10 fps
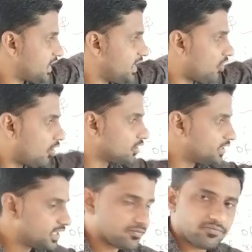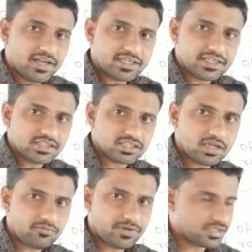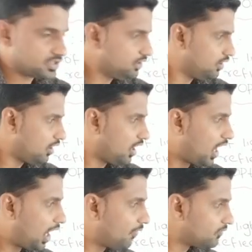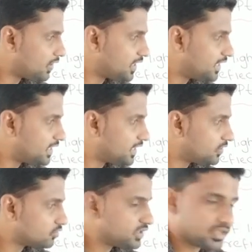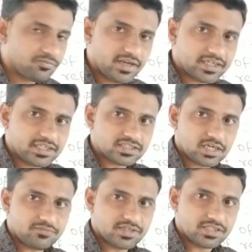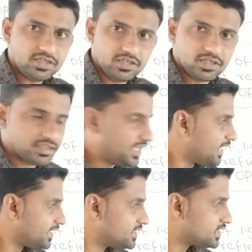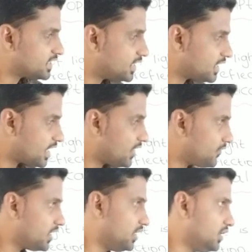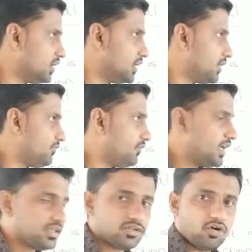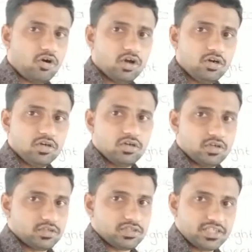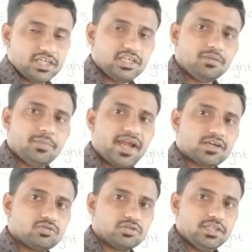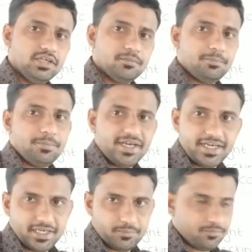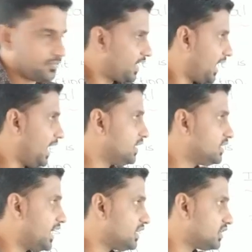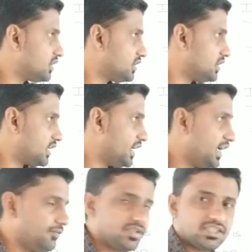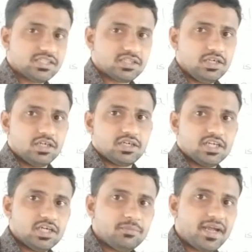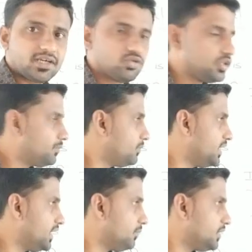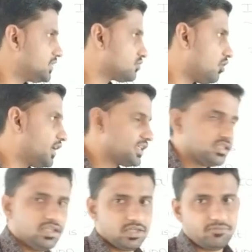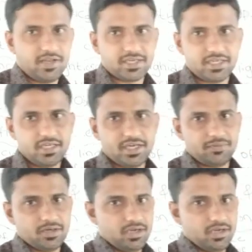ray on the reflecting surface, after hitting to the reflecting surface, that incident ray will reflect or turn back to the medium, and that ray which is turned back to the medium is called as a reflected ray.